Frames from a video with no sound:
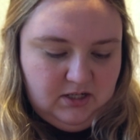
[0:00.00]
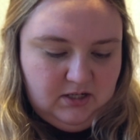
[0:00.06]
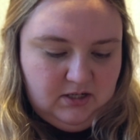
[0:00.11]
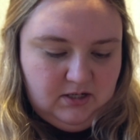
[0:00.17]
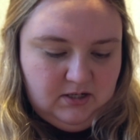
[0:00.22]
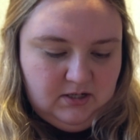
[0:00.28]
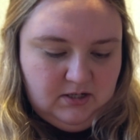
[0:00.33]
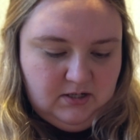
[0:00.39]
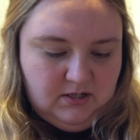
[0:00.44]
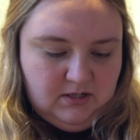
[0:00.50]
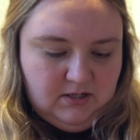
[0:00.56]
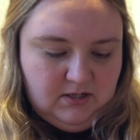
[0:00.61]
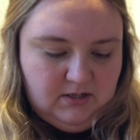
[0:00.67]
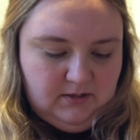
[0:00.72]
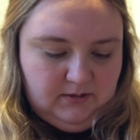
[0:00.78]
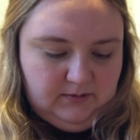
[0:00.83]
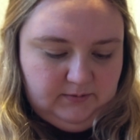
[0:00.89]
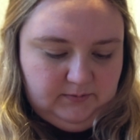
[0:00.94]

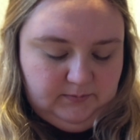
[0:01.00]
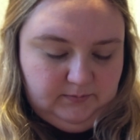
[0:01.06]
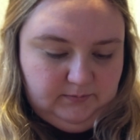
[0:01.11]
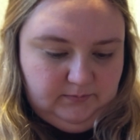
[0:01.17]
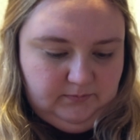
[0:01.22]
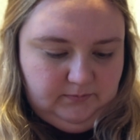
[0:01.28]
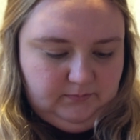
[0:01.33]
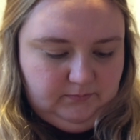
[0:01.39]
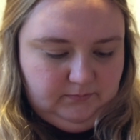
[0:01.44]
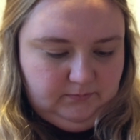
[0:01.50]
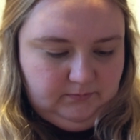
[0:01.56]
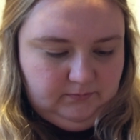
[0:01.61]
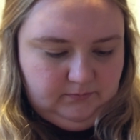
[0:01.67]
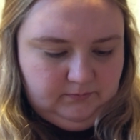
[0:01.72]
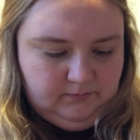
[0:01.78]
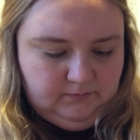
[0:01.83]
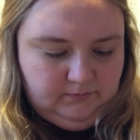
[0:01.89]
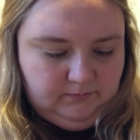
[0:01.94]

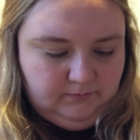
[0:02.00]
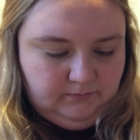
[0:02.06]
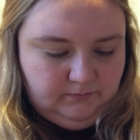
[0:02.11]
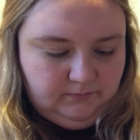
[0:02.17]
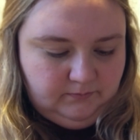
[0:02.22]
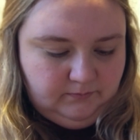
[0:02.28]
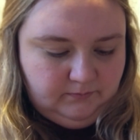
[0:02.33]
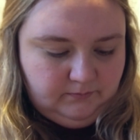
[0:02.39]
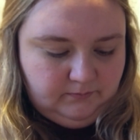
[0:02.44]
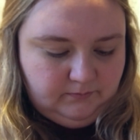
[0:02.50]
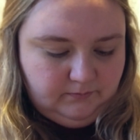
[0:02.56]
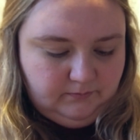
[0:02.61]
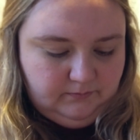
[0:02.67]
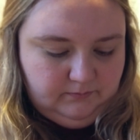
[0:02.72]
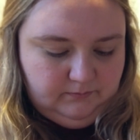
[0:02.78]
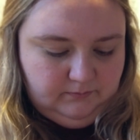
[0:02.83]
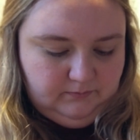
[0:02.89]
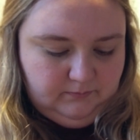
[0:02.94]

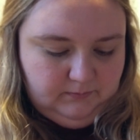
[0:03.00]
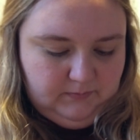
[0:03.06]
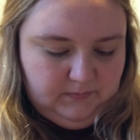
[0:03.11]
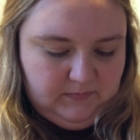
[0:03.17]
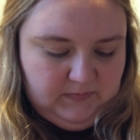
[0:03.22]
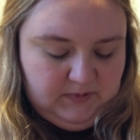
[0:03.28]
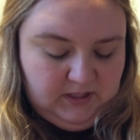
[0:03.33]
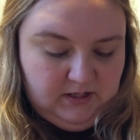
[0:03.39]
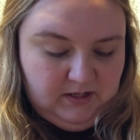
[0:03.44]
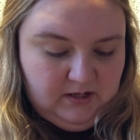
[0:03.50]
(no one is talking)